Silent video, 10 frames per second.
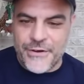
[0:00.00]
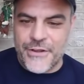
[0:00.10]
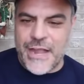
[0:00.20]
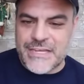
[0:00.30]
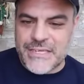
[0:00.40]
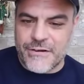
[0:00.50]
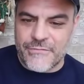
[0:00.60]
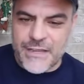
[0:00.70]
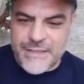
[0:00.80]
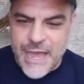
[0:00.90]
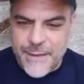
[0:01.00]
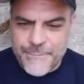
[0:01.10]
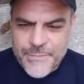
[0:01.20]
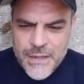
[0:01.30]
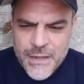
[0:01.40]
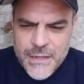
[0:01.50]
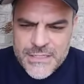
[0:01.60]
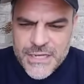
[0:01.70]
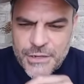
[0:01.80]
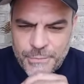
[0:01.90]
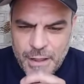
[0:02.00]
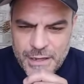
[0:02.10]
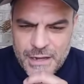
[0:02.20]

You guys can read that. See, you probably